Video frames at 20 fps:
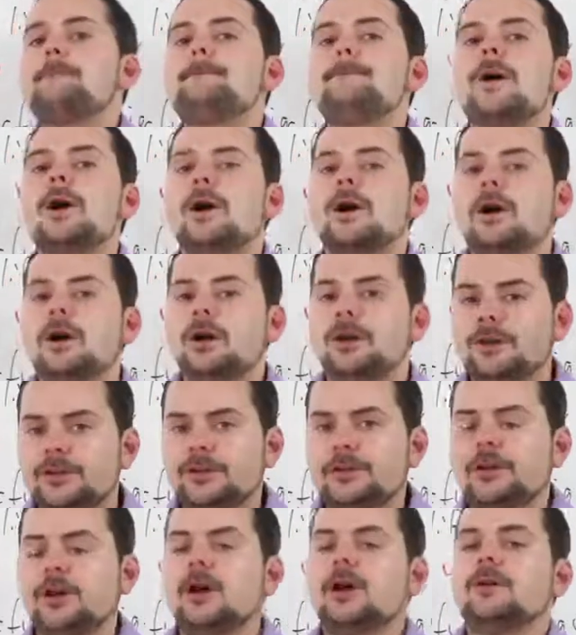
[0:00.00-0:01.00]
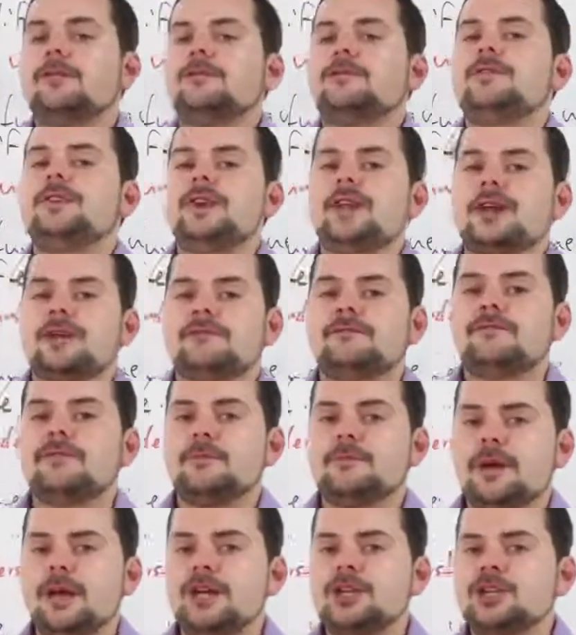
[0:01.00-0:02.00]
part of the
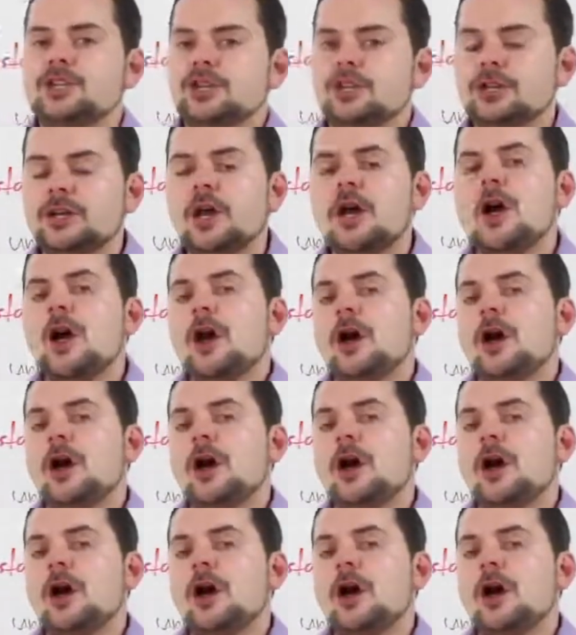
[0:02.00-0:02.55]
information,